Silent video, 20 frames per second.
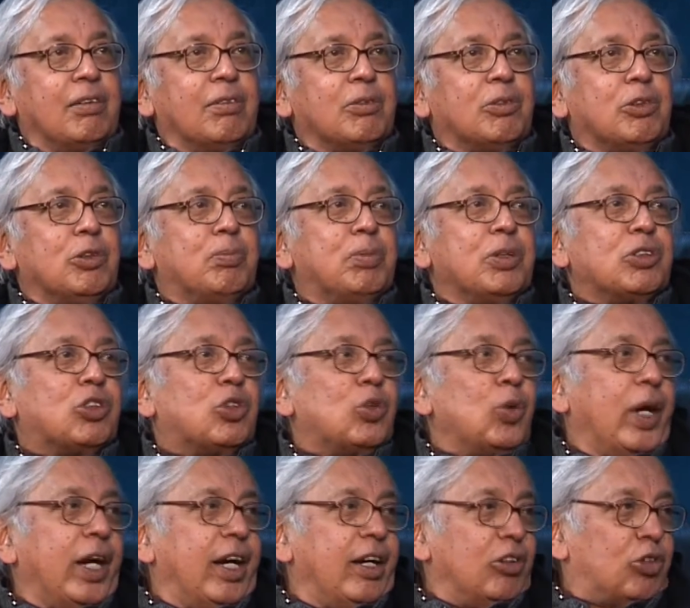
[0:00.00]
to
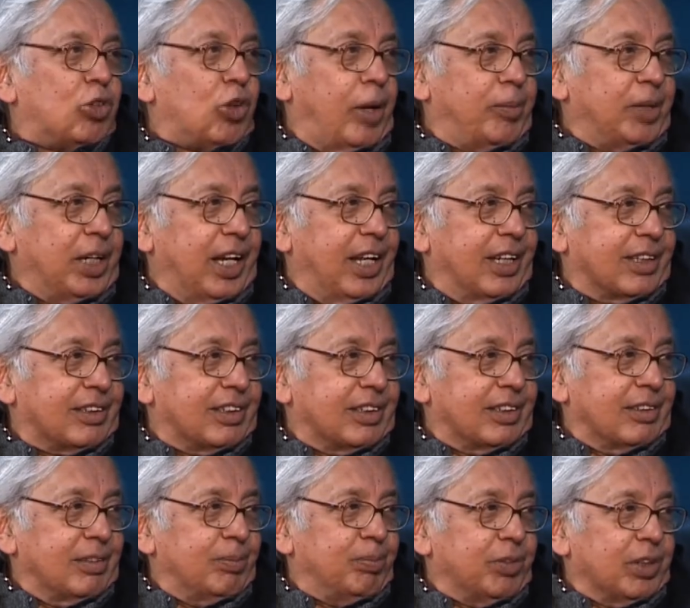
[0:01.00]
persuade
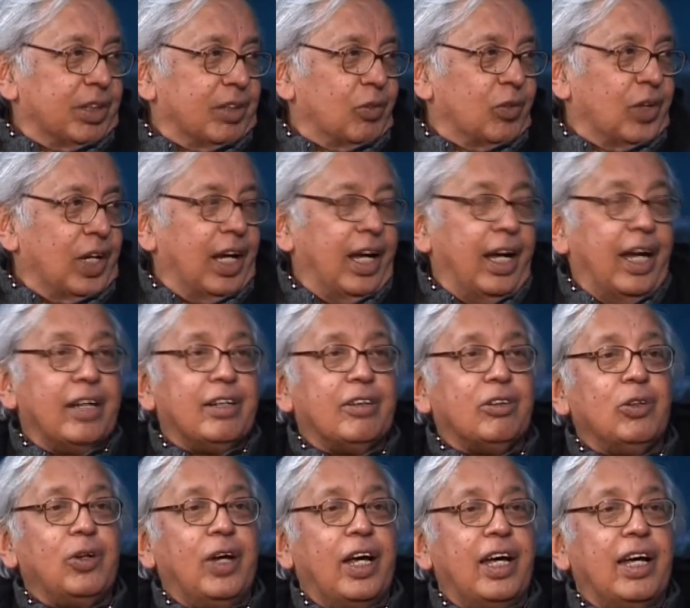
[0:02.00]
Swaminathan, we had
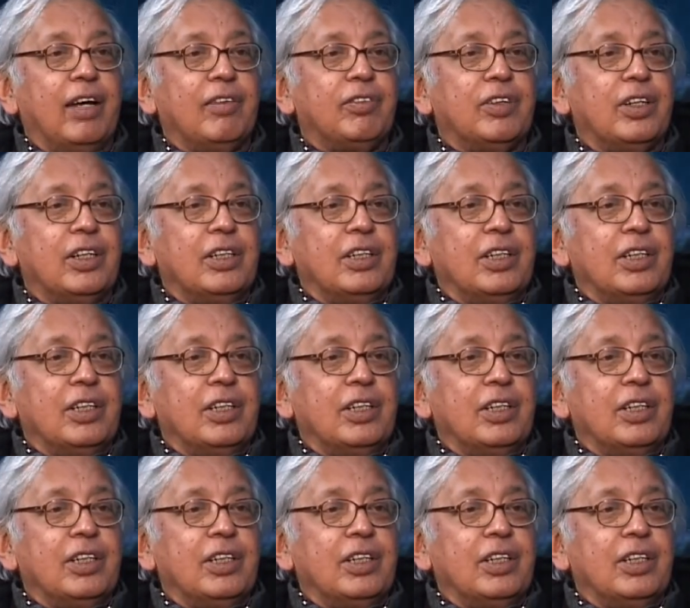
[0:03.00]
to have